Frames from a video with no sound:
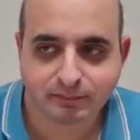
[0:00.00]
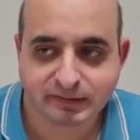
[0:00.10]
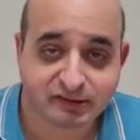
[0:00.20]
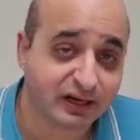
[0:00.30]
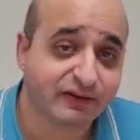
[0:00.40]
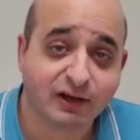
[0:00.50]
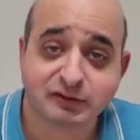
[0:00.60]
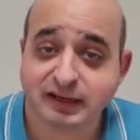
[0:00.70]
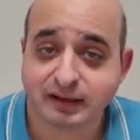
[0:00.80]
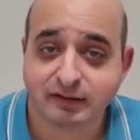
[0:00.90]
It straight away, I'll
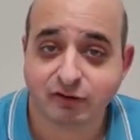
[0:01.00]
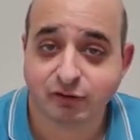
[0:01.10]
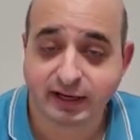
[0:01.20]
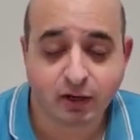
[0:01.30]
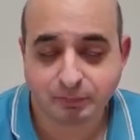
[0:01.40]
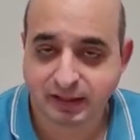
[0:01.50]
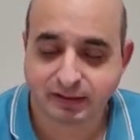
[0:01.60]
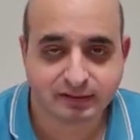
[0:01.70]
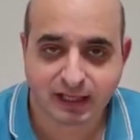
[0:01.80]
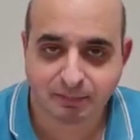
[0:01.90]
say right up there
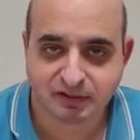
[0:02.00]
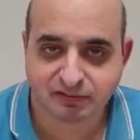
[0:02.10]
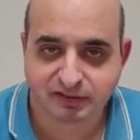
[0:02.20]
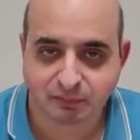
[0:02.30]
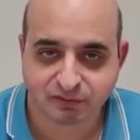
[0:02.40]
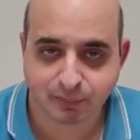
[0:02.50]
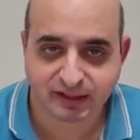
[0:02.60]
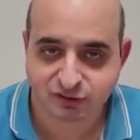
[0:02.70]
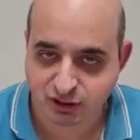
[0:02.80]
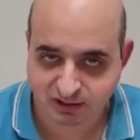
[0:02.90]
in terms of some of the
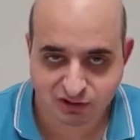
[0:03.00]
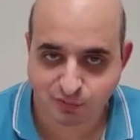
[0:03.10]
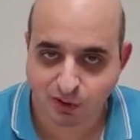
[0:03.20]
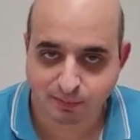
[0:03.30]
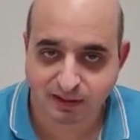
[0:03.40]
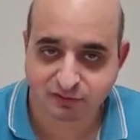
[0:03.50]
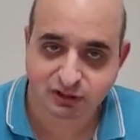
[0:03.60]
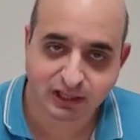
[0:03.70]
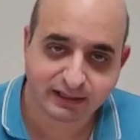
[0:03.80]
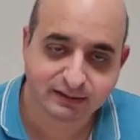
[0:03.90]
best chicken shawarma I've
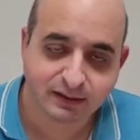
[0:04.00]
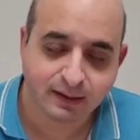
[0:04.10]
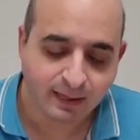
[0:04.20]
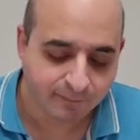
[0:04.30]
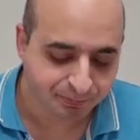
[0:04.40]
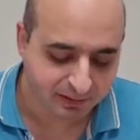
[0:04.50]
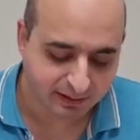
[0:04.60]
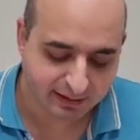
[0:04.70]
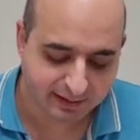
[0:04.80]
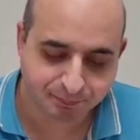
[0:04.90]
tried.
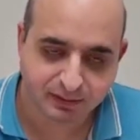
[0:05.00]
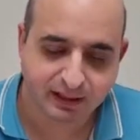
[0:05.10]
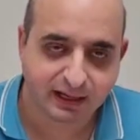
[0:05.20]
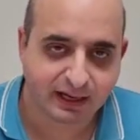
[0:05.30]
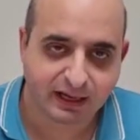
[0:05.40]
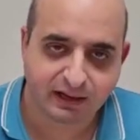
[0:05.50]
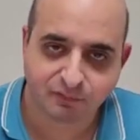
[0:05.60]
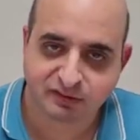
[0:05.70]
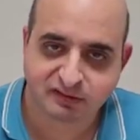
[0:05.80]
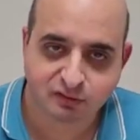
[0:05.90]
It
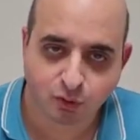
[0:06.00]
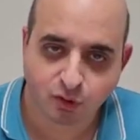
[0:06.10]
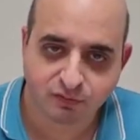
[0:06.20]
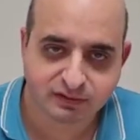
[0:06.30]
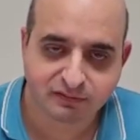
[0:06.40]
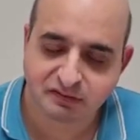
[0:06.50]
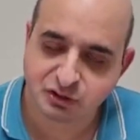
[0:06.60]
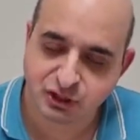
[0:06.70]
was soft, it was